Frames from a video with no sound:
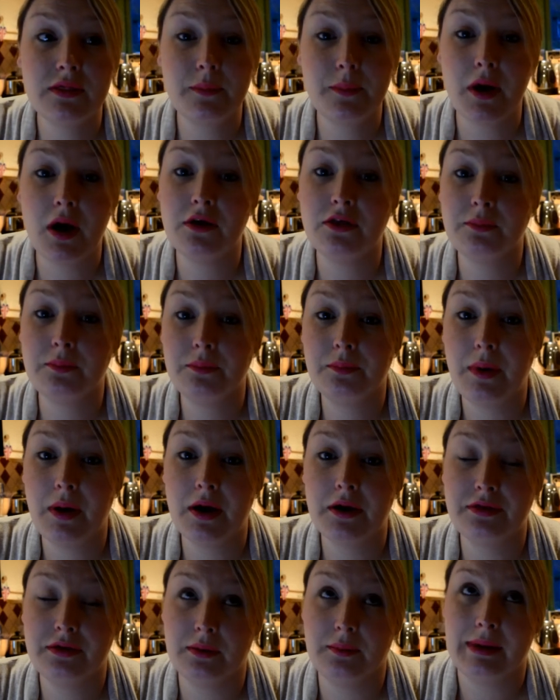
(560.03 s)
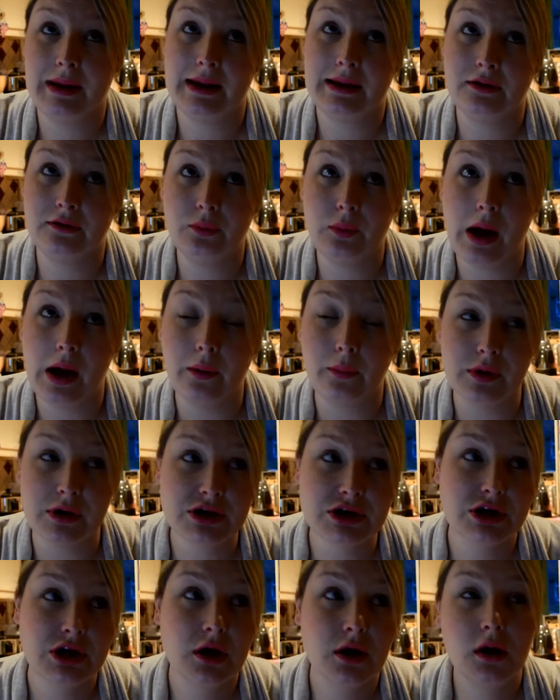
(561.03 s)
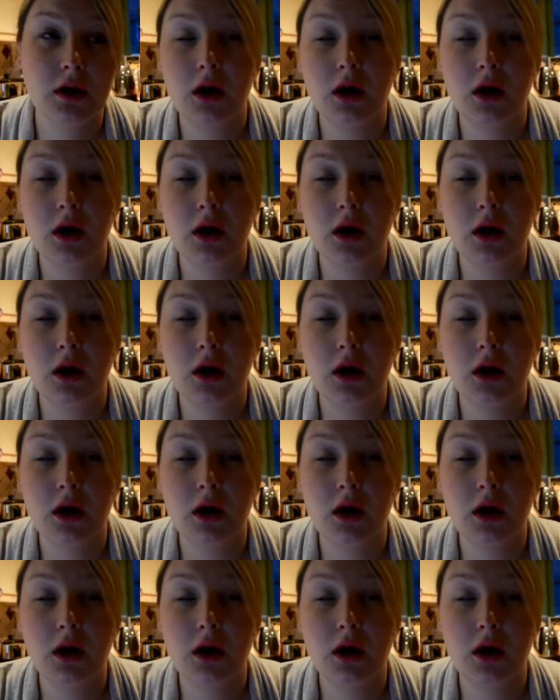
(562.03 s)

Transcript: the birthing plan as well, which